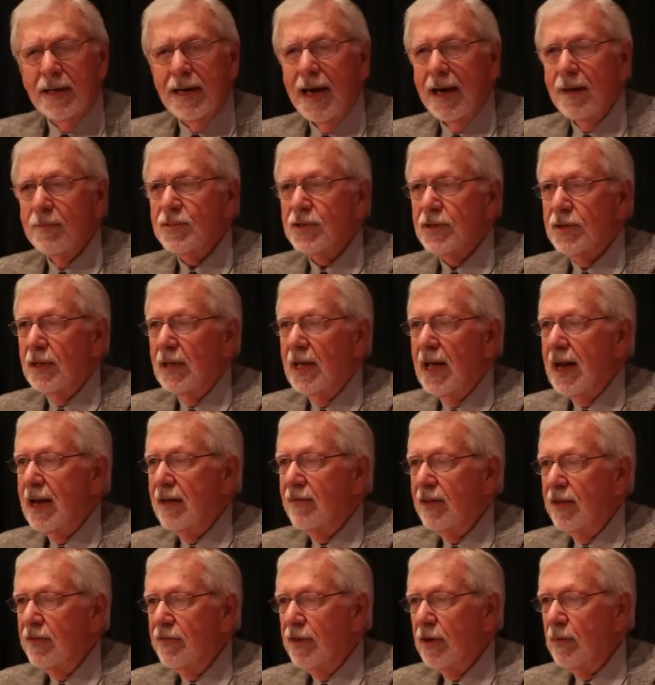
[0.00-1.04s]
capture a lot
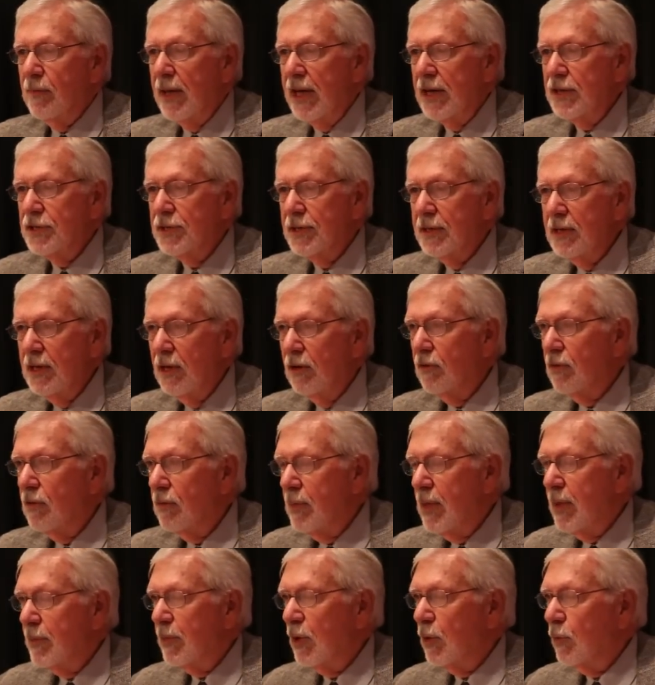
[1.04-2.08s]
of information. You can
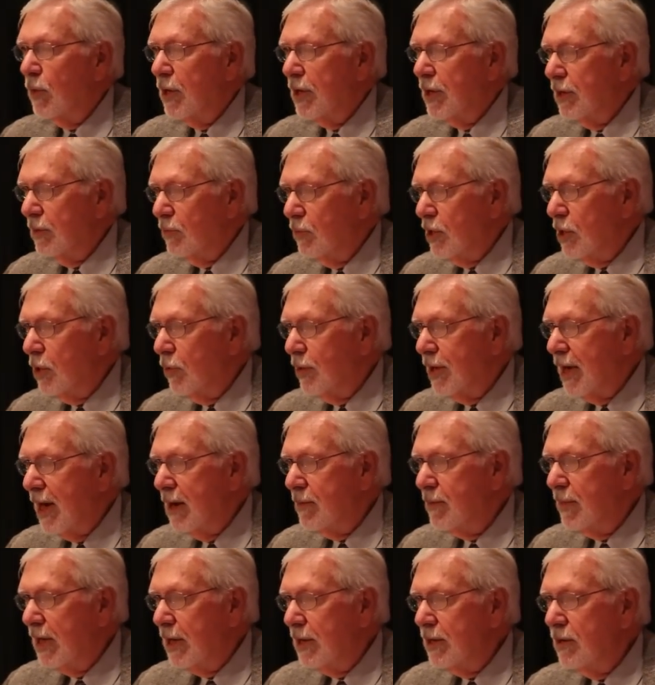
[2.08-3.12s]
remember when, when you
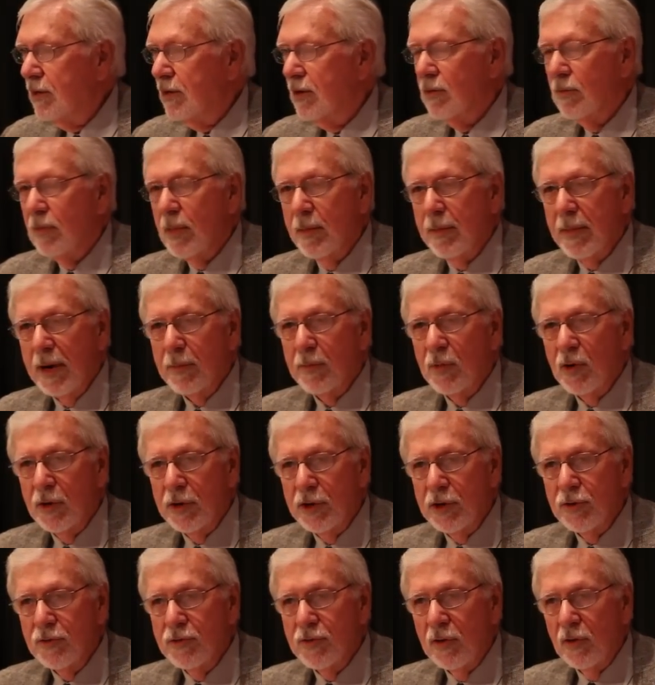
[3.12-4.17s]
came in, you can remember
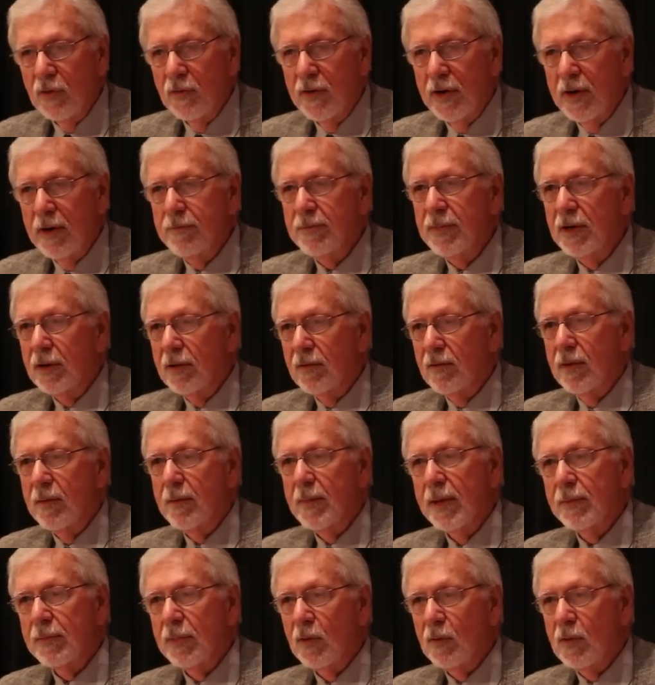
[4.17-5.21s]
when you drove up, you can
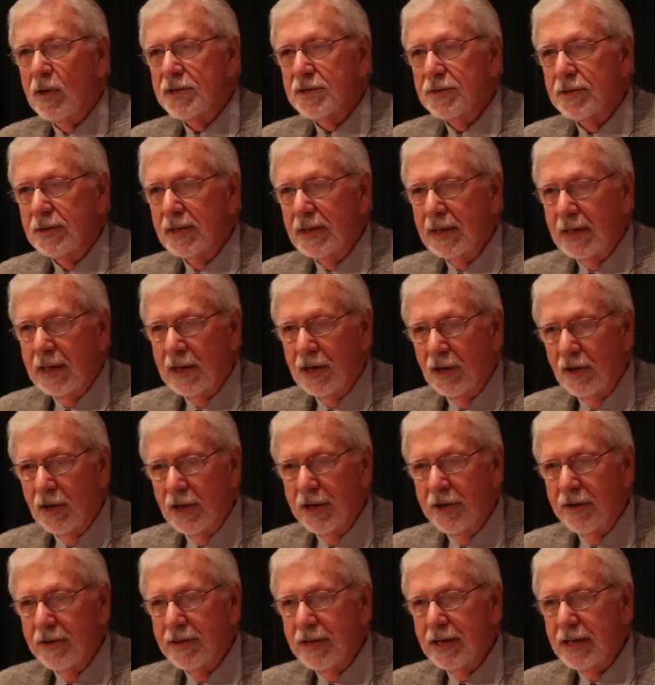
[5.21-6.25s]
remember what you did a little
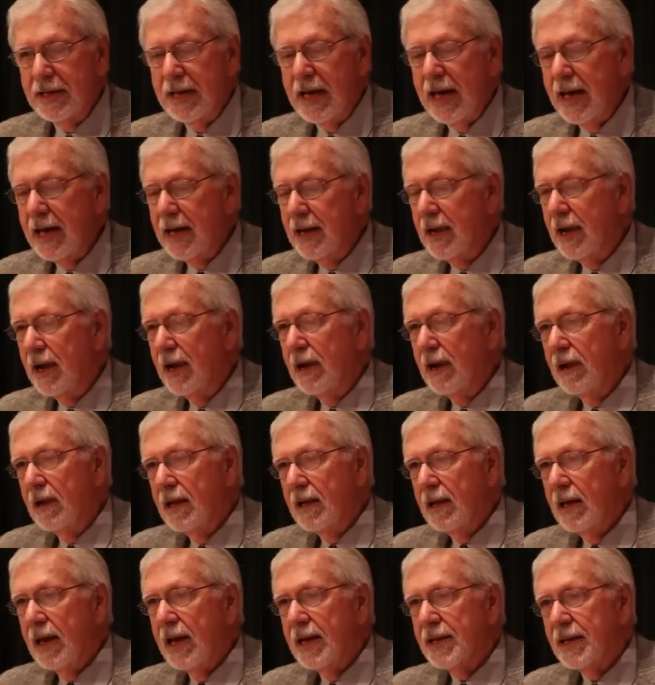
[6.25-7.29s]
earlier in the day.
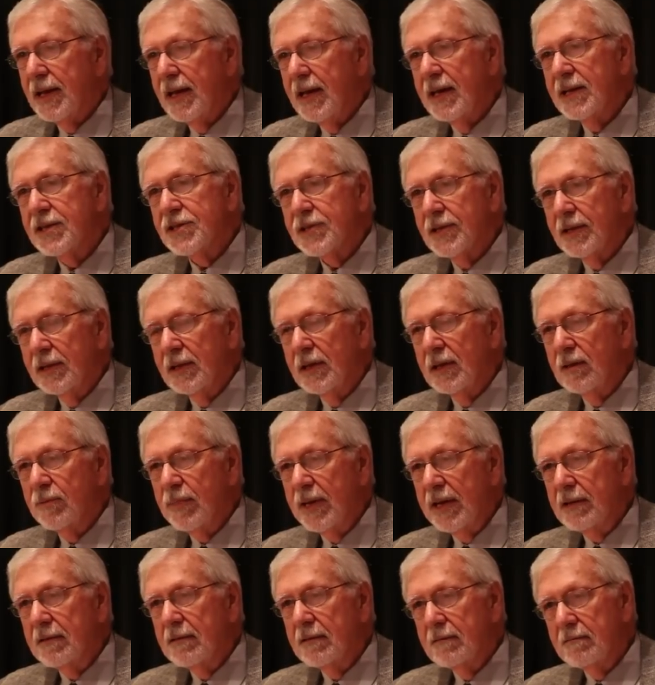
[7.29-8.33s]
It gets a little
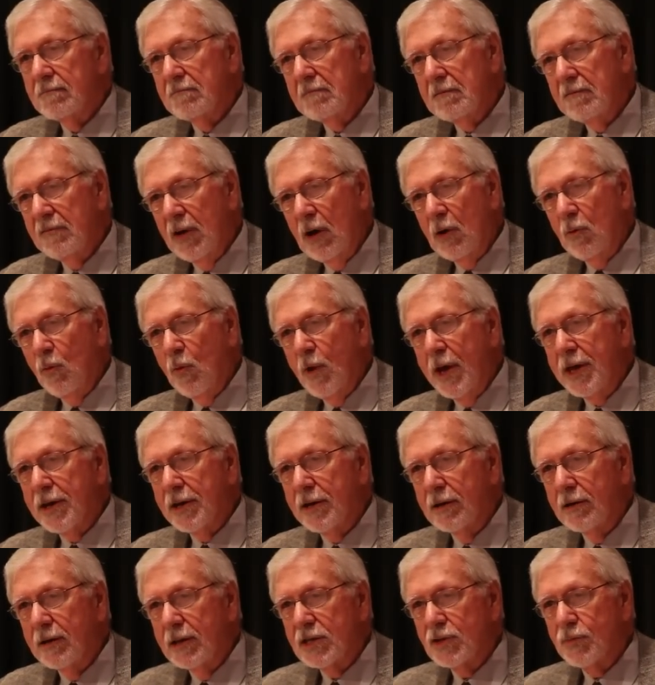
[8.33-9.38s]
bit uh,
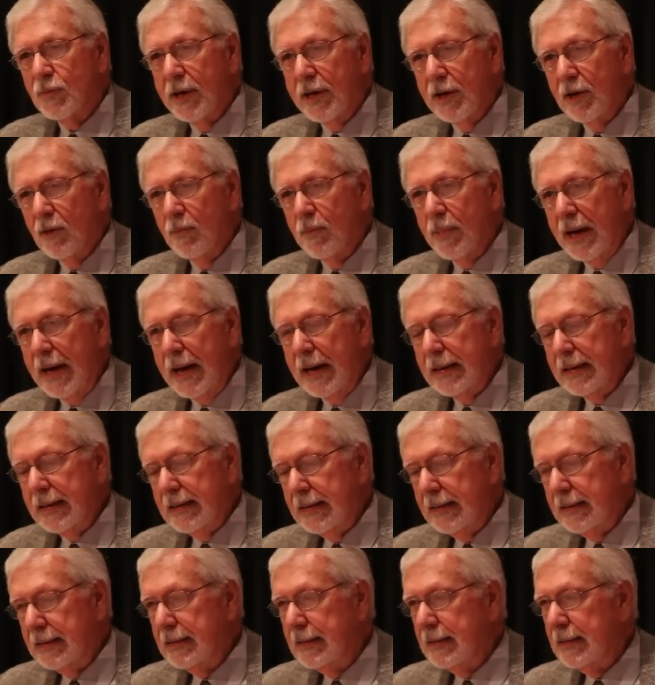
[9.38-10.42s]
weaker as we go
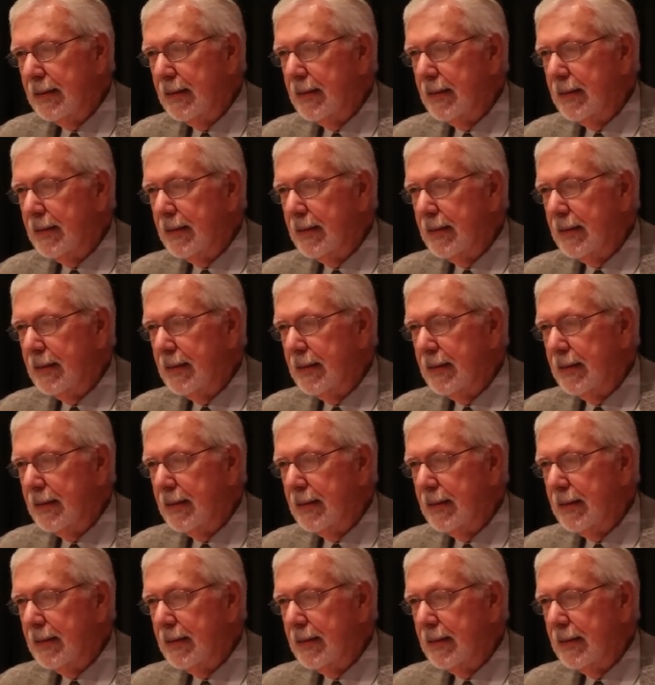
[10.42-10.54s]
back in